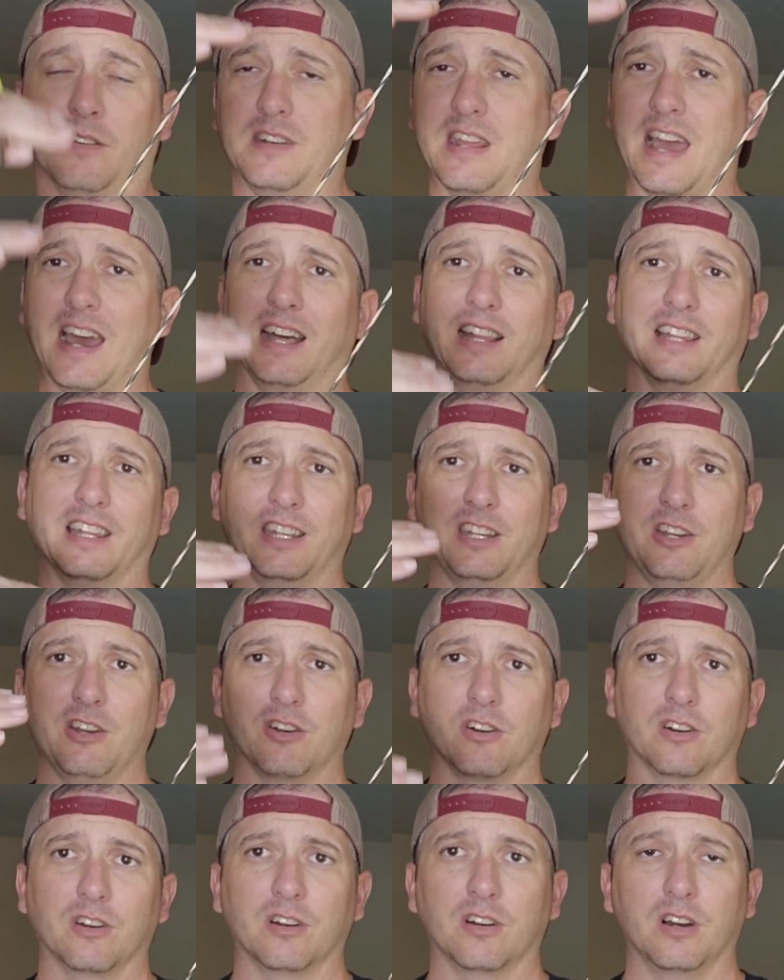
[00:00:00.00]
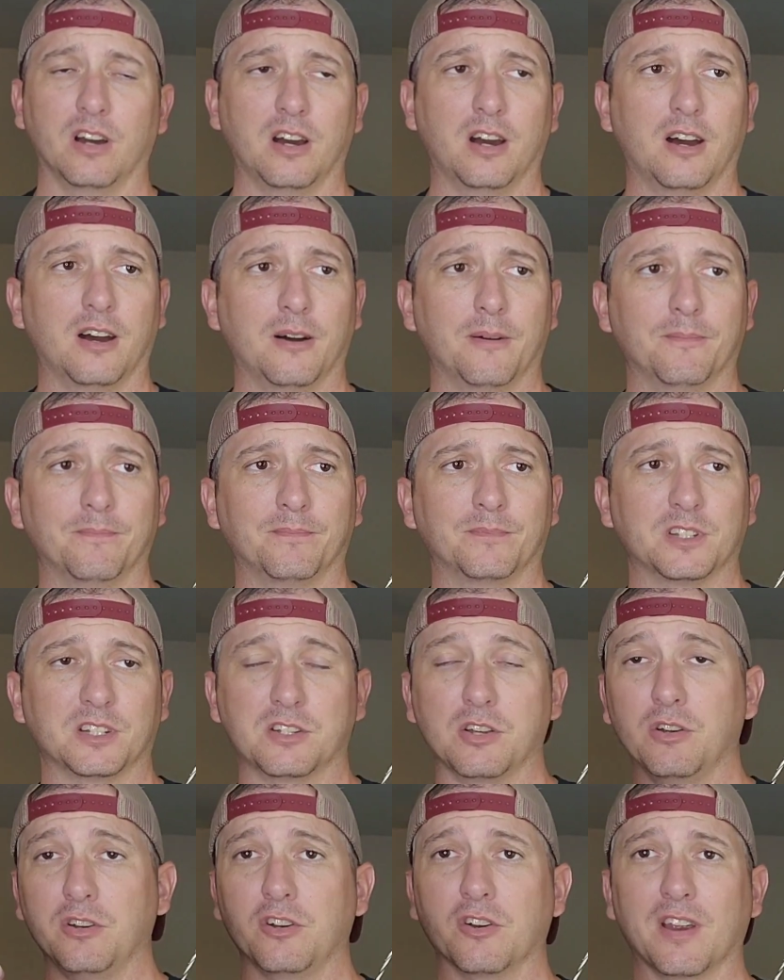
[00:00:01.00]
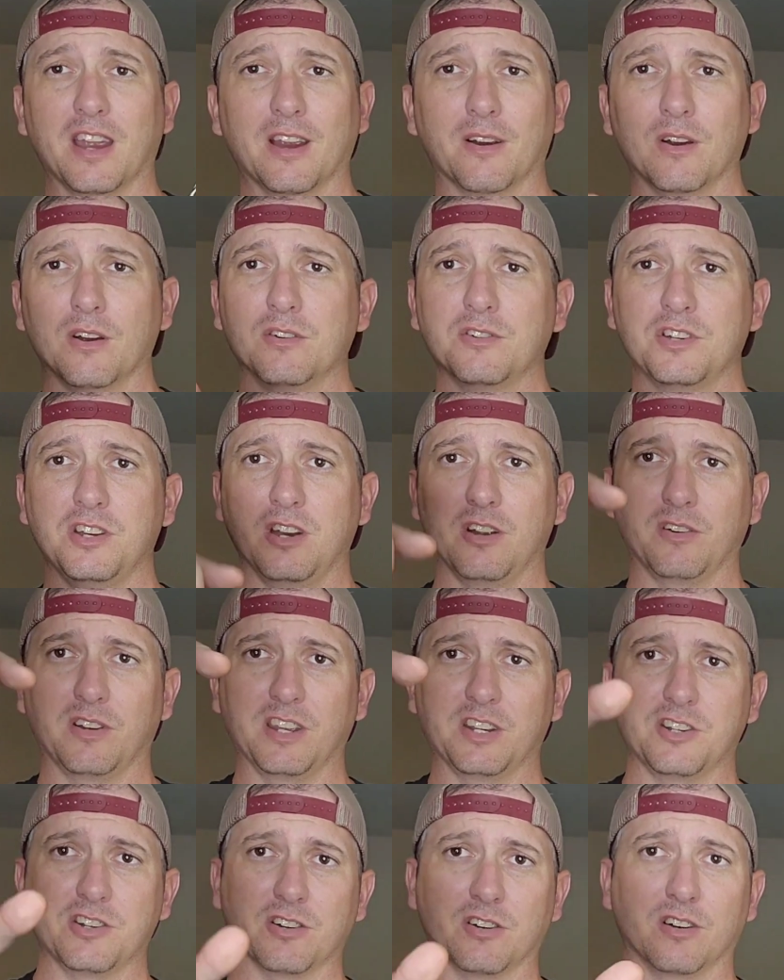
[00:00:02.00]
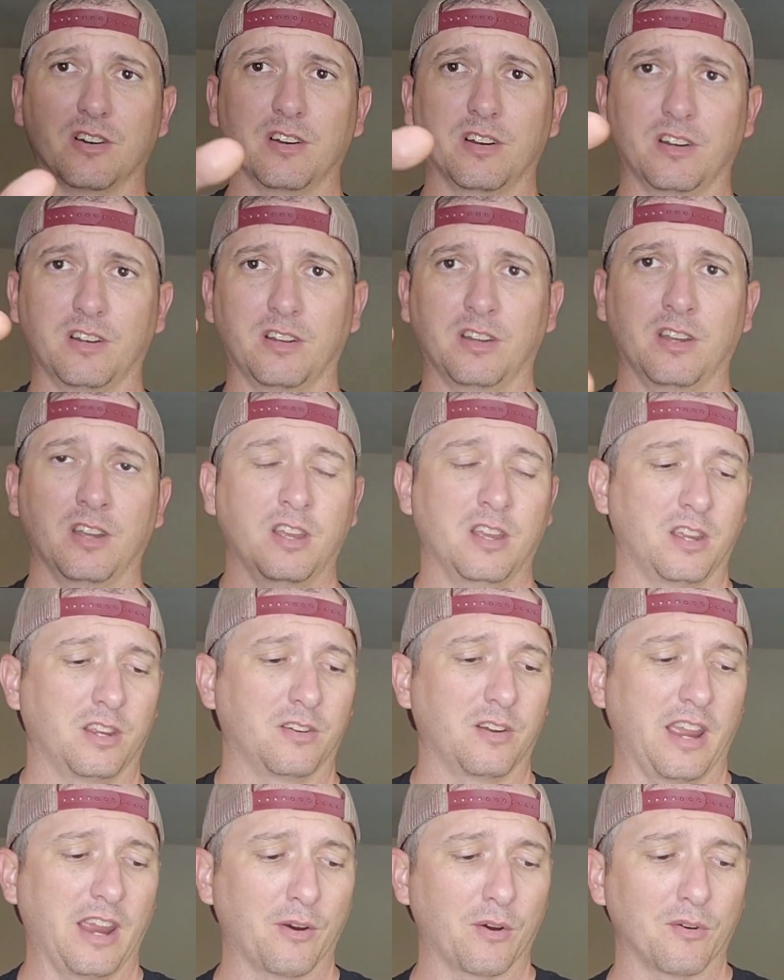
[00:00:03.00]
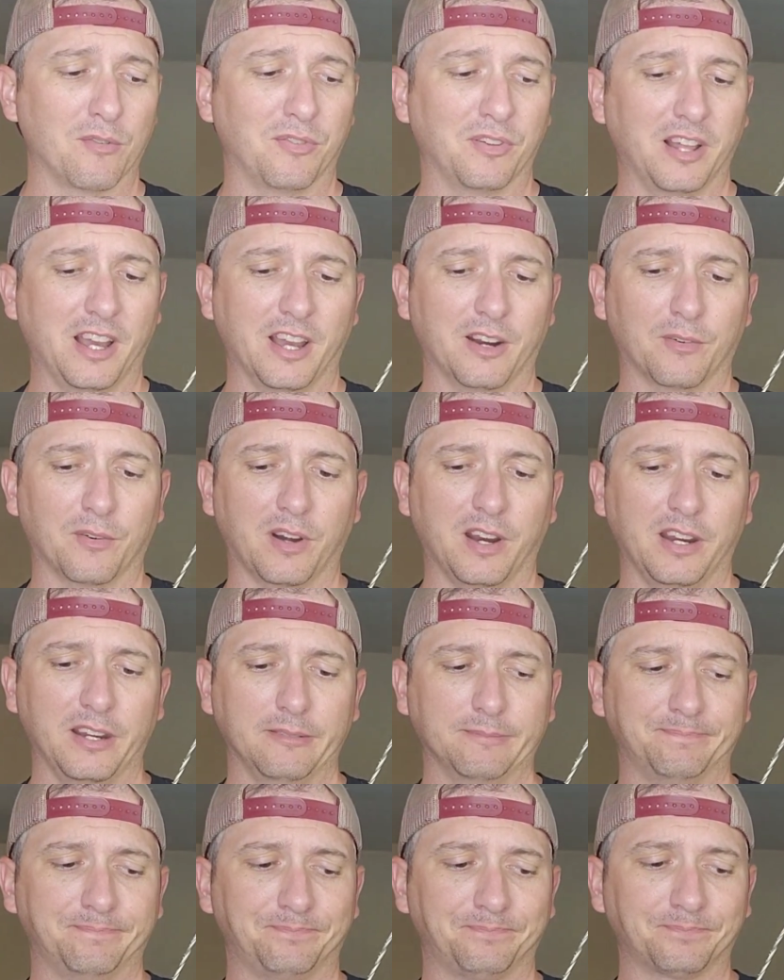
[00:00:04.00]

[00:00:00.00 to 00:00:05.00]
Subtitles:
Dial in your to tune your arrows. Get your arrow flying right.